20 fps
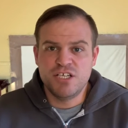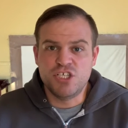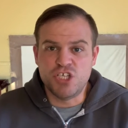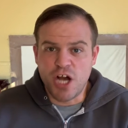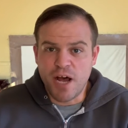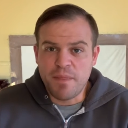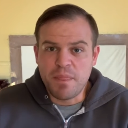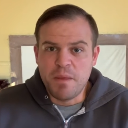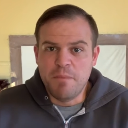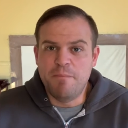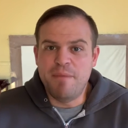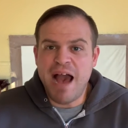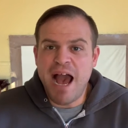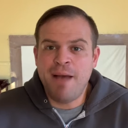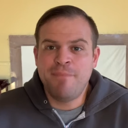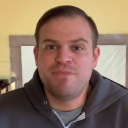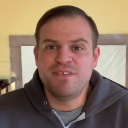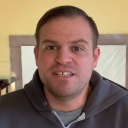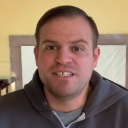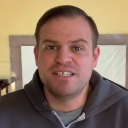John the
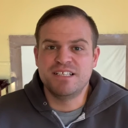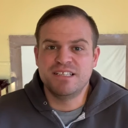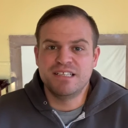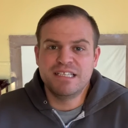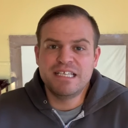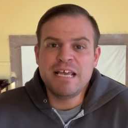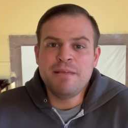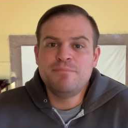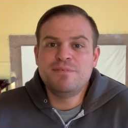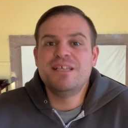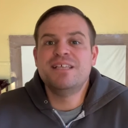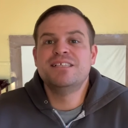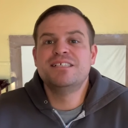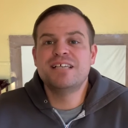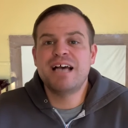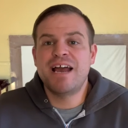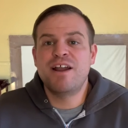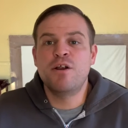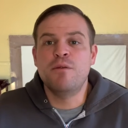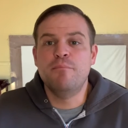Baptist leaps
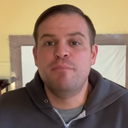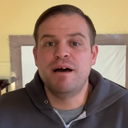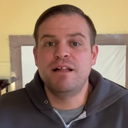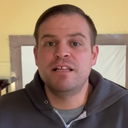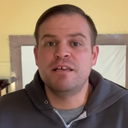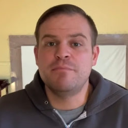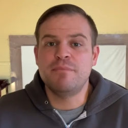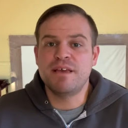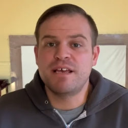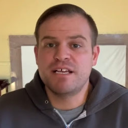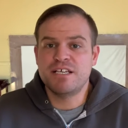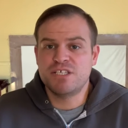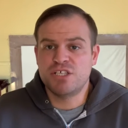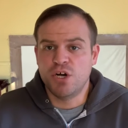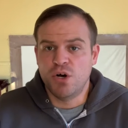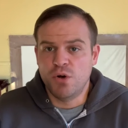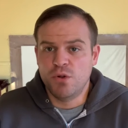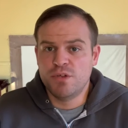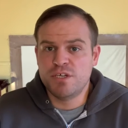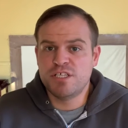inside her belly because the
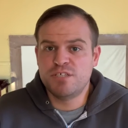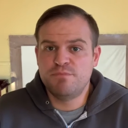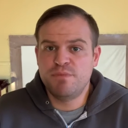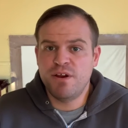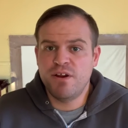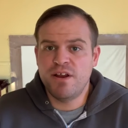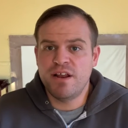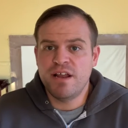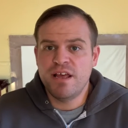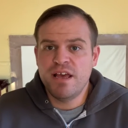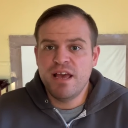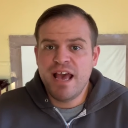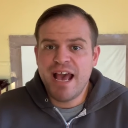Holy Spirit